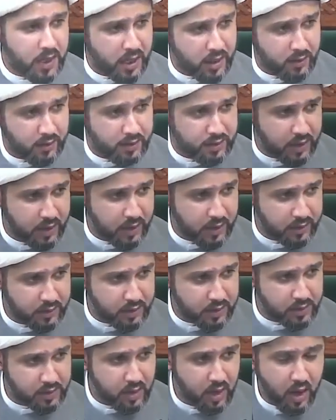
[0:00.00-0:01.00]
wa ta'ala.
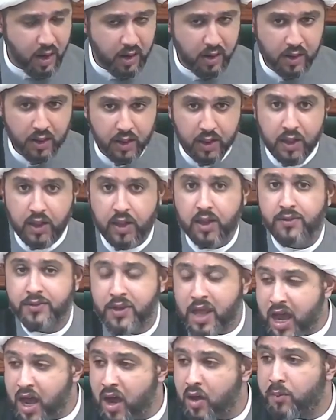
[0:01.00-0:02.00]

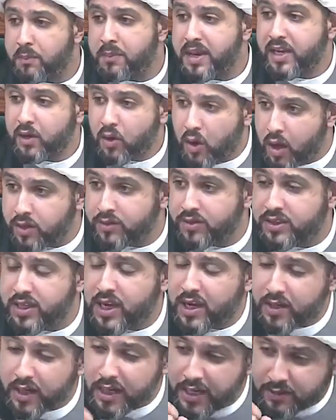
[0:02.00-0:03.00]
Now, because they
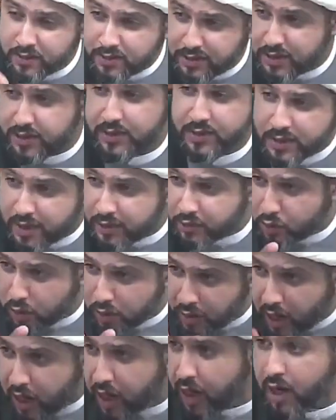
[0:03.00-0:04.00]
are insistent
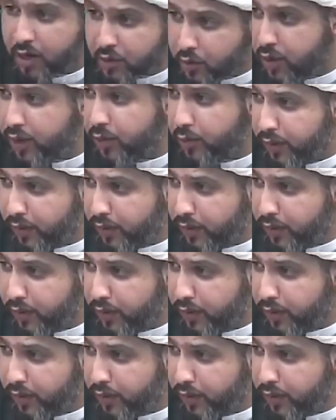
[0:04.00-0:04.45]
on arguing